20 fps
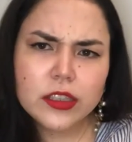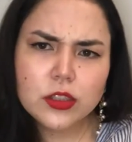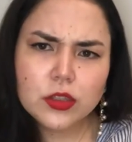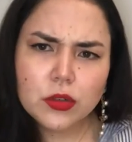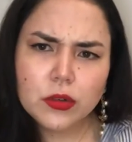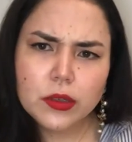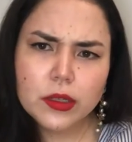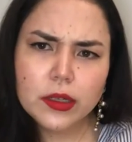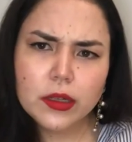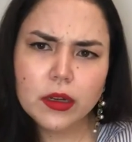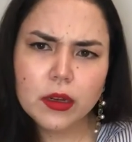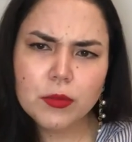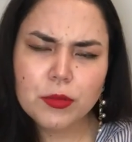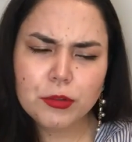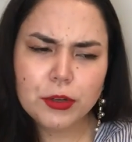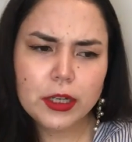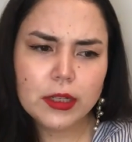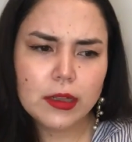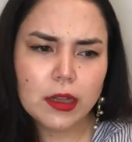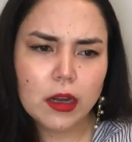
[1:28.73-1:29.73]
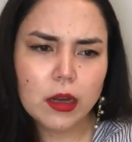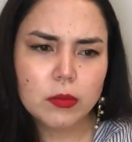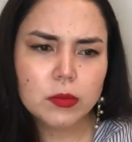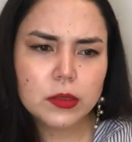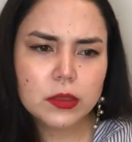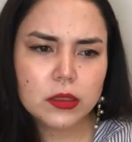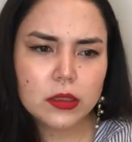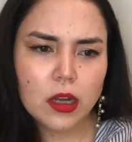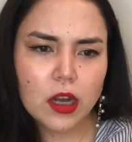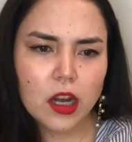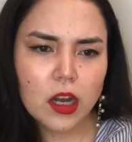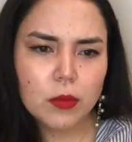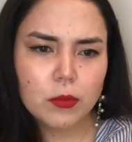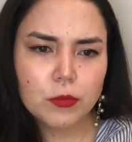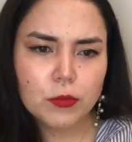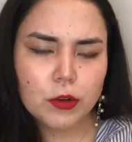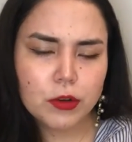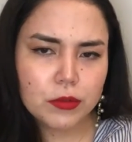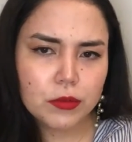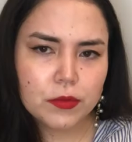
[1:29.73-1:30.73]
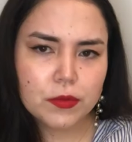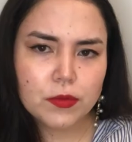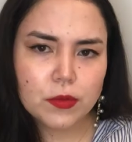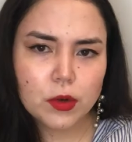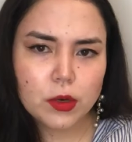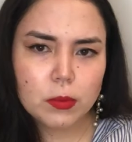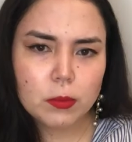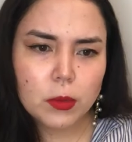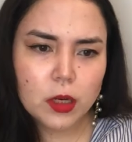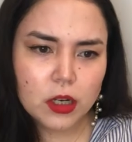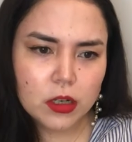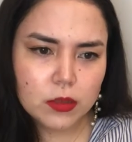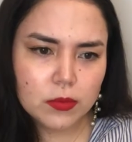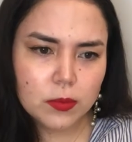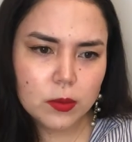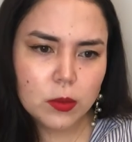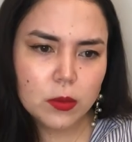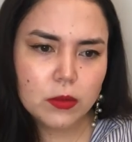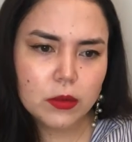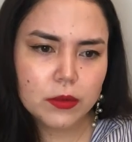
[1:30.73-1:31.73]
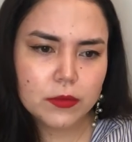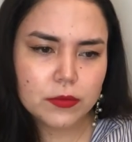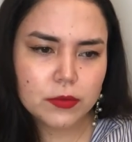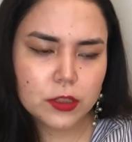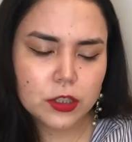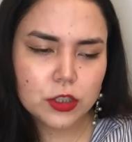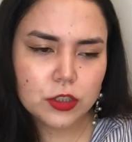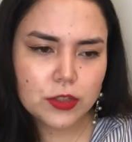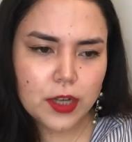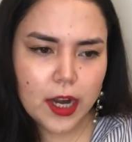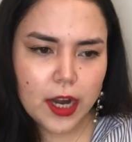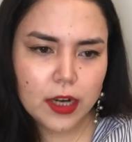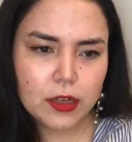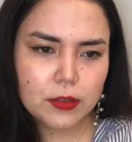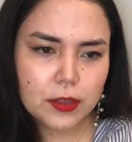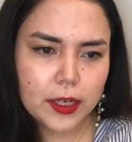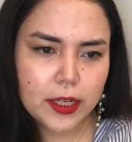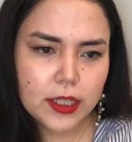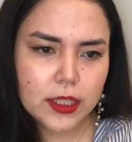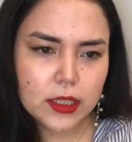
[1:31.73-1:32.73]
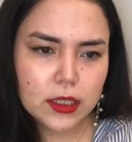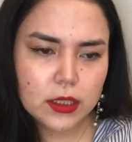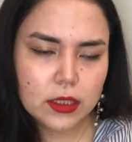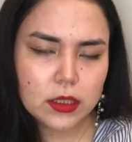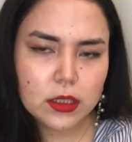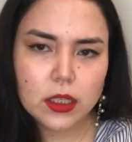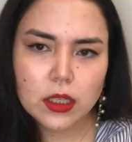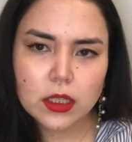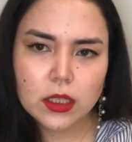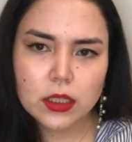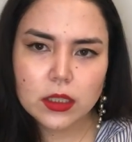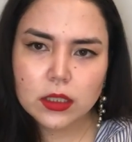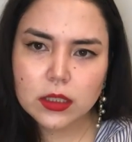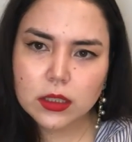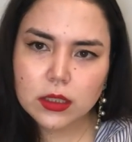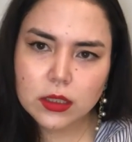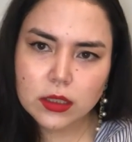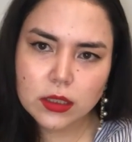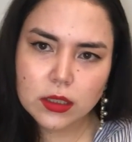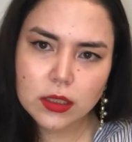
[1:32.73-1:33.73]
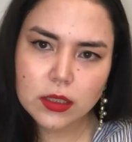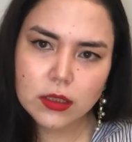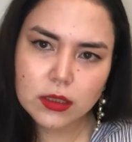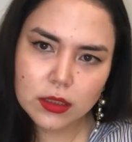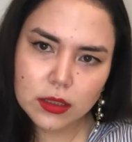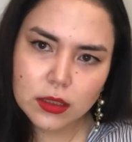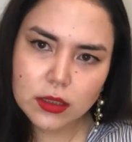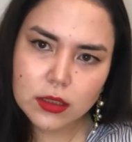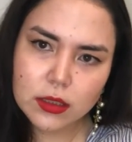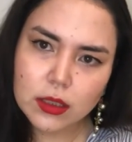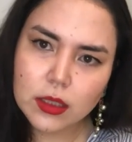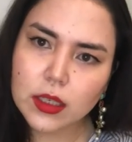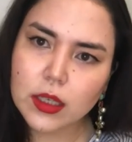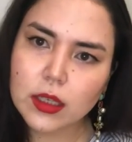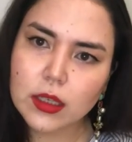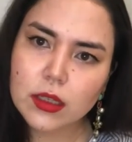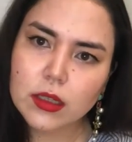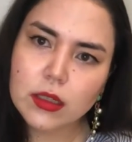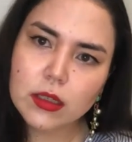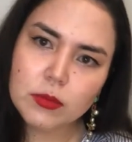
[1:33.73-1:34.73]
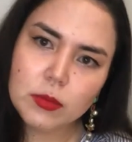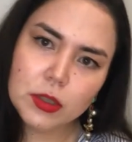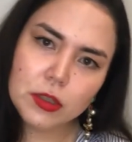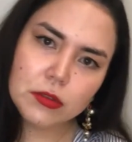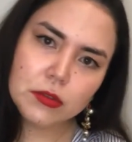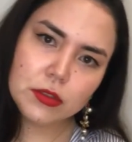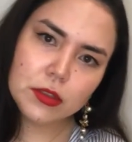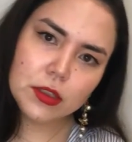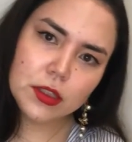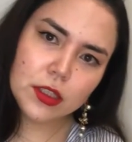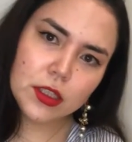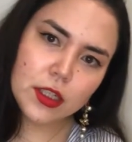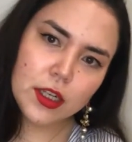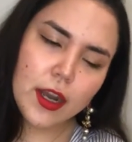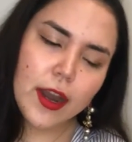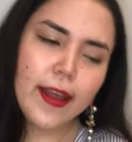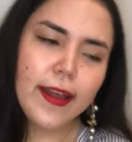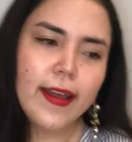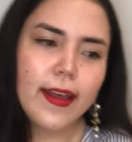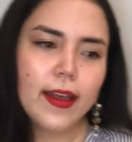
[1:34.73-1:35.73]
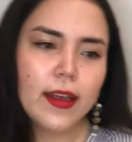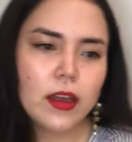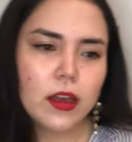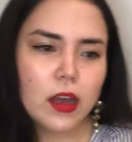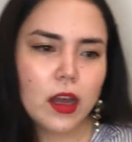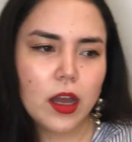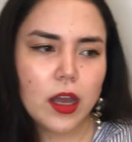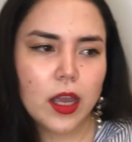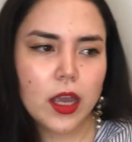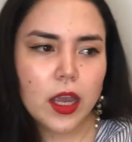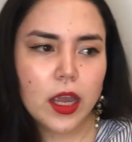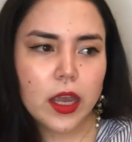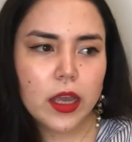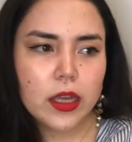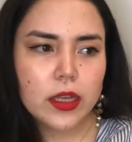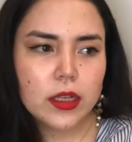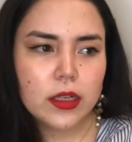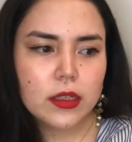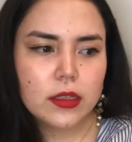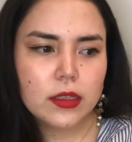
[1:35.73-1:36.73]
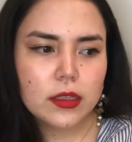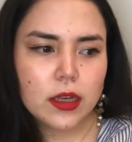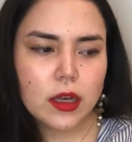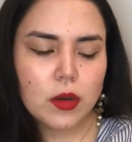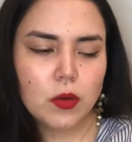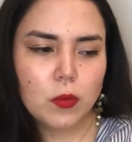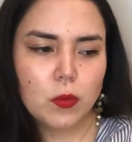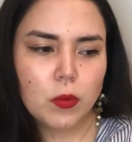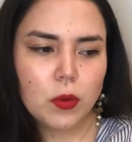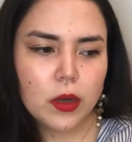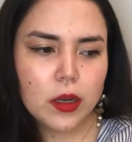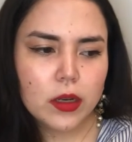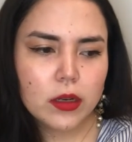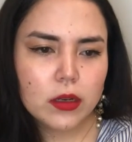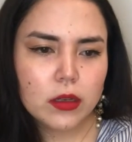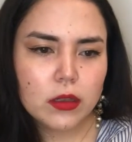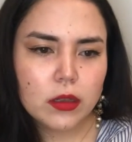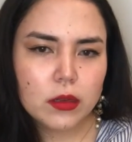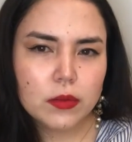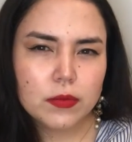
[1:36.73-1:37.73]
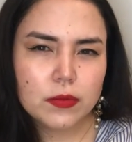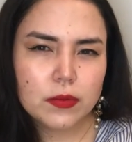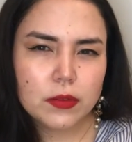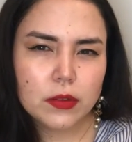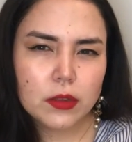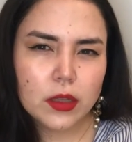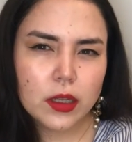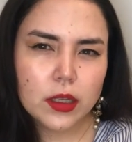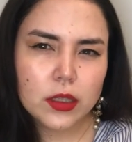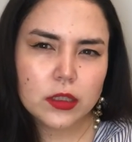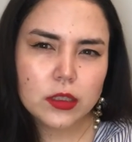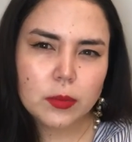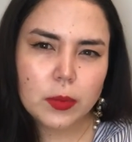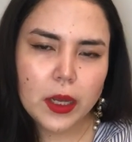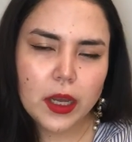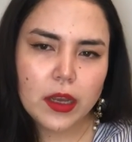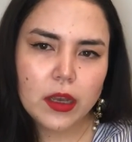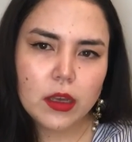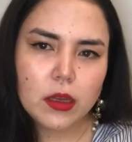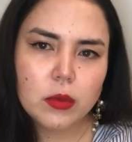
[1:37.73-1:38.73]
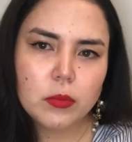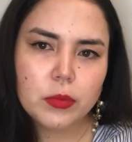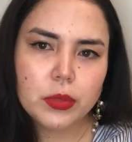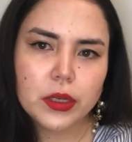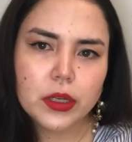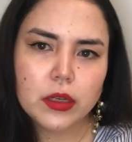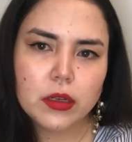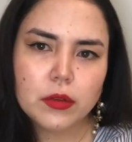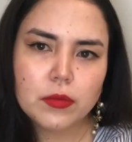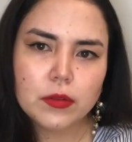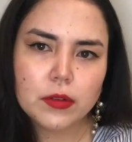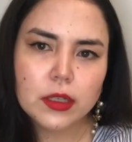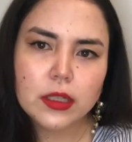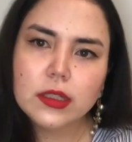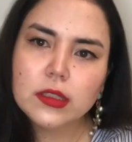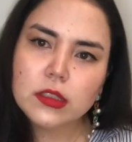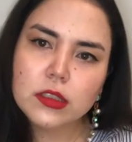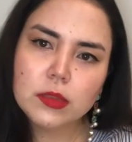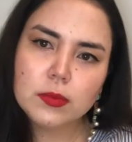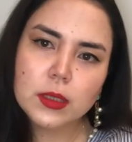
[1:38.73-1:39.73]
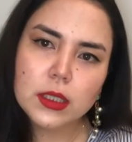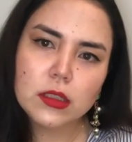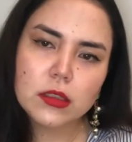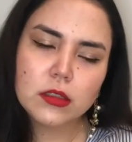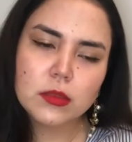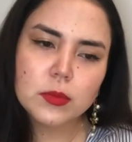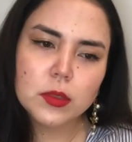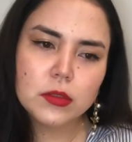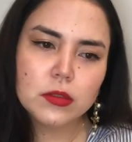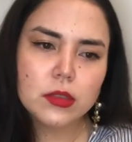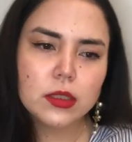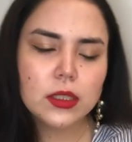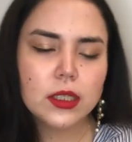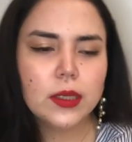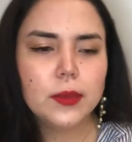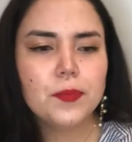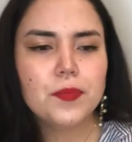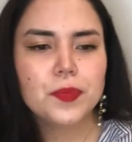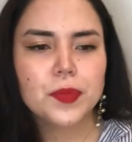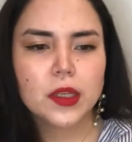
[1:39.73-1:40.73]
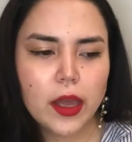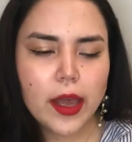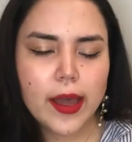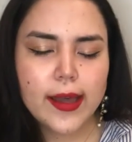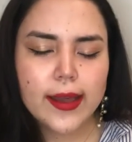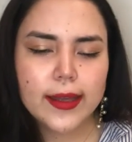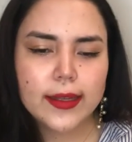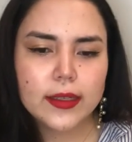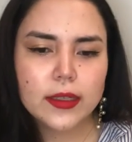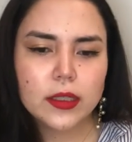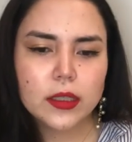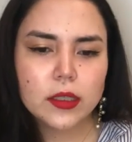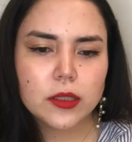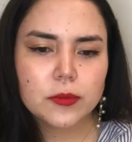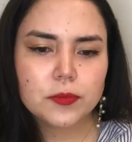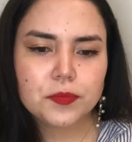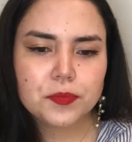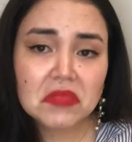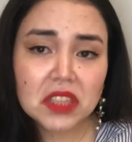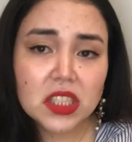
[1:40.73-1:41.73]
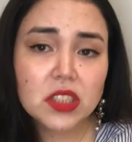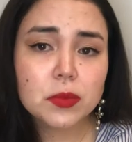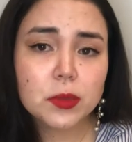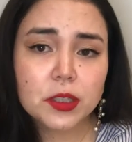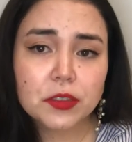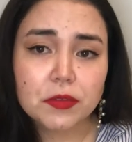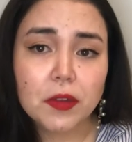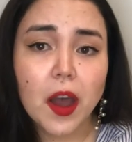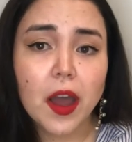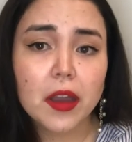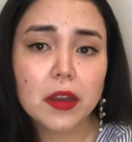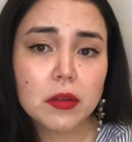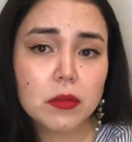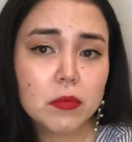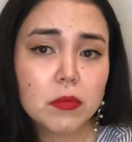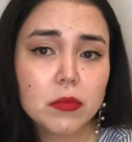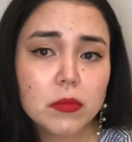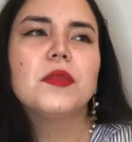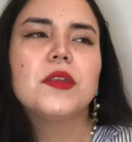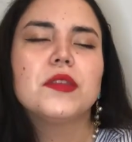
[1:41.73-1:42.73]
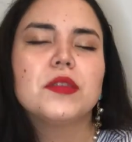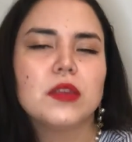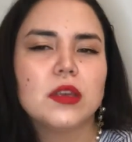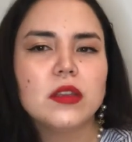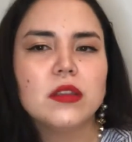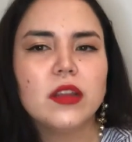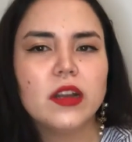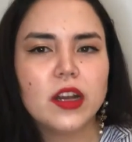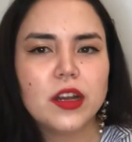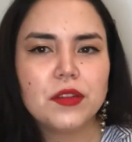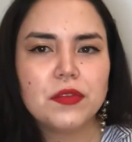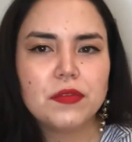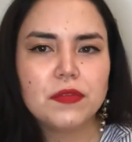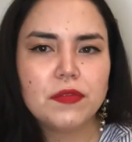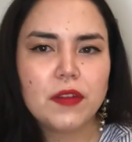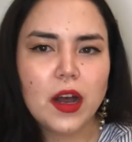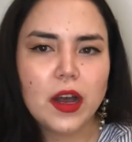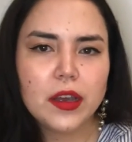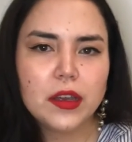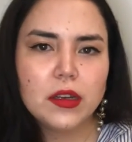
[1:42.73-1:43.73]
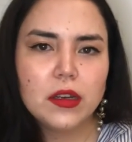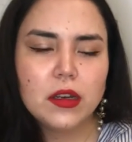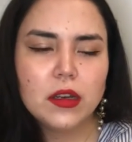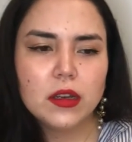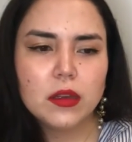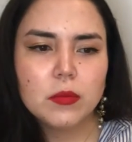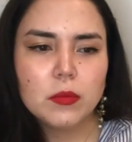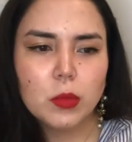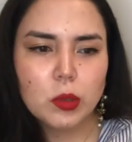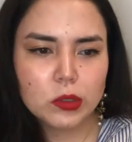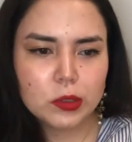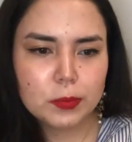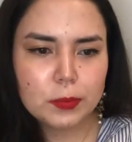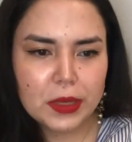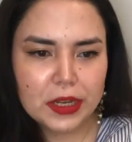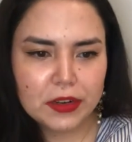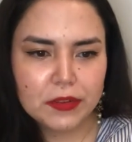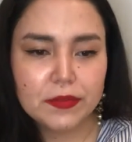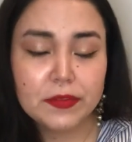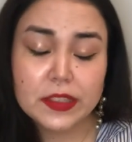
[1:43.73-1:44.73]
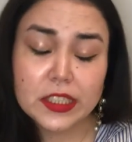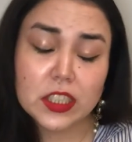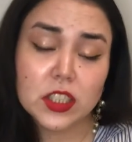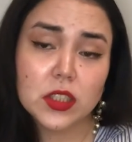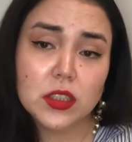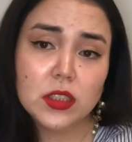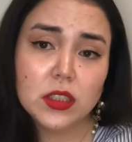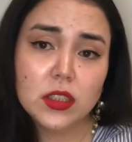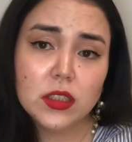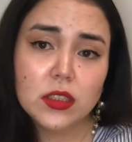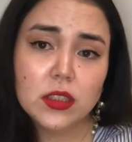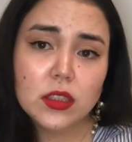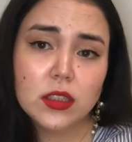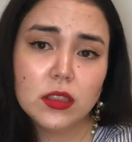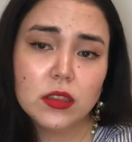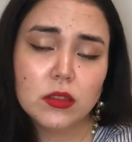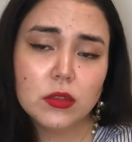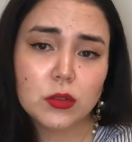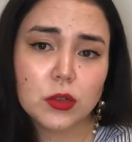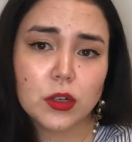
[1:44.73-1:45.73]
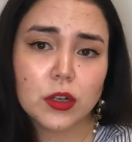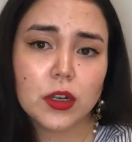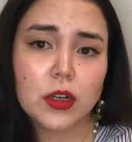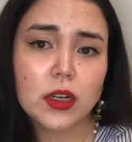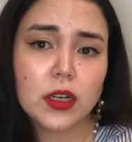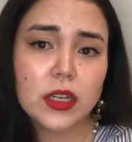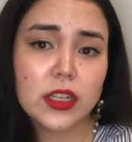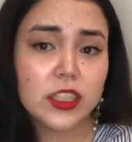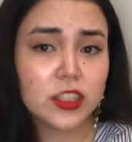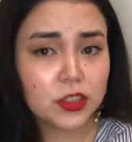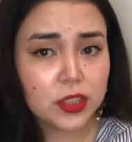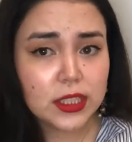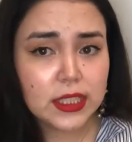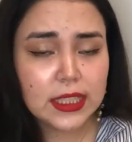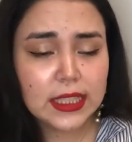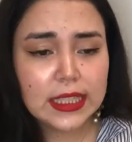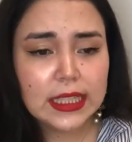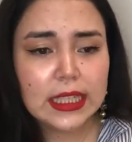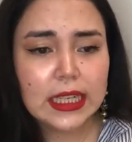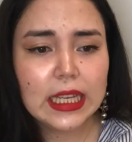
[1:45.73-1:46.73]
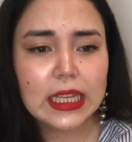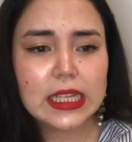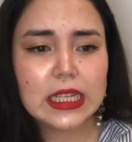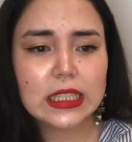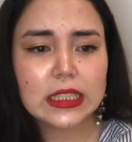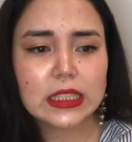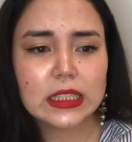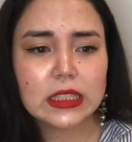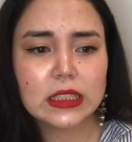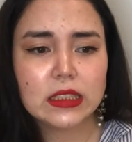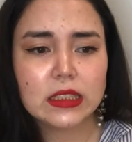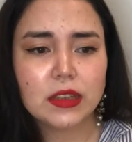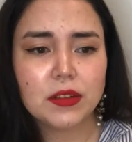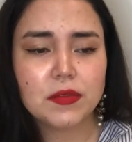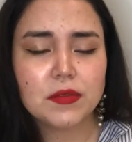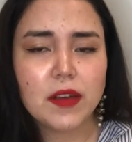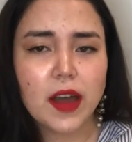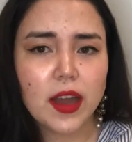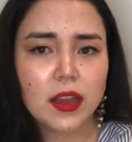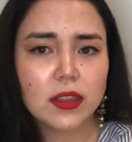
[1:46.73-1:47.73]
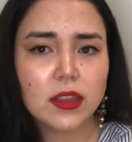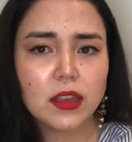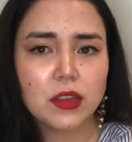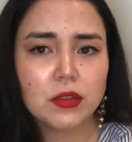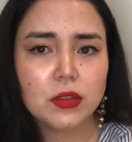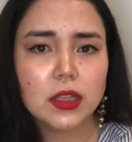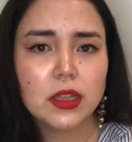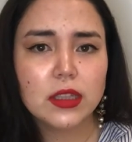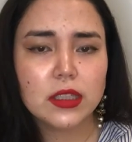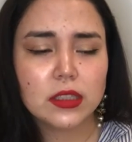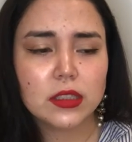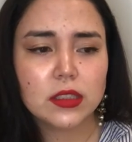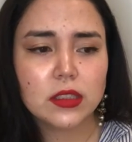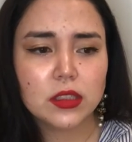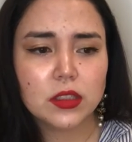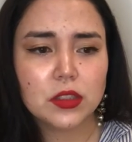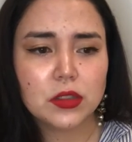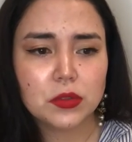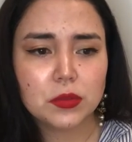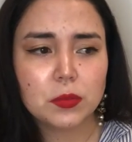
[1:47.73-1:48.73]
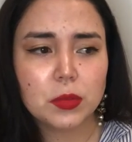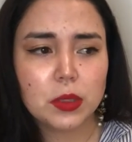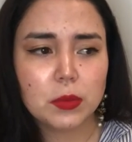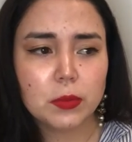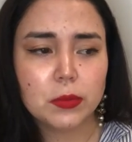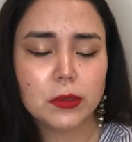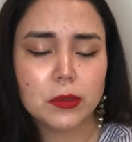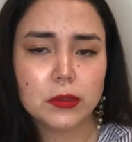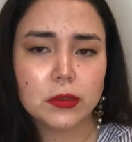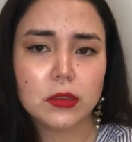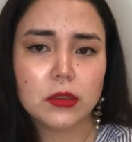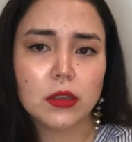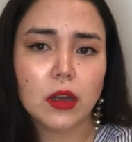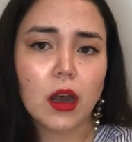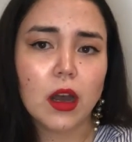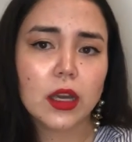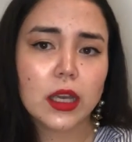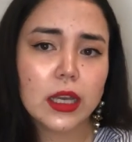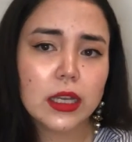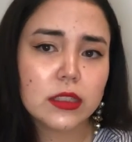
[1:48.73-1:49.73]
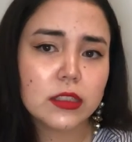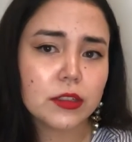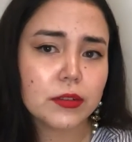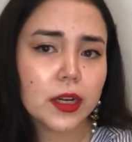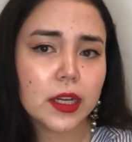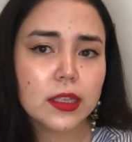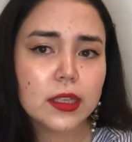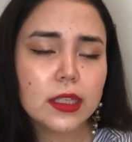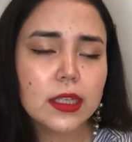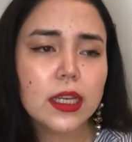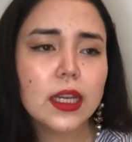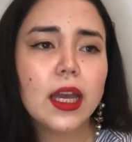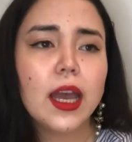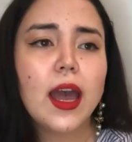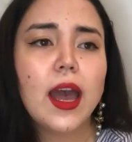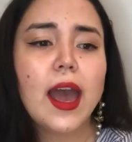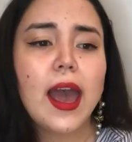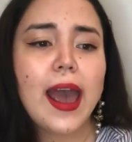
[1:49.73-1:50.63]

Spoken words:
joined three clubs, one for Marvel, one for Drag Race, because again, I'm a loser, and one club for like Japan, but for English speakers mostly. And it's pretty fun. The thing that I find most beneficial or interesting is the fact that you can listen to people talking directly,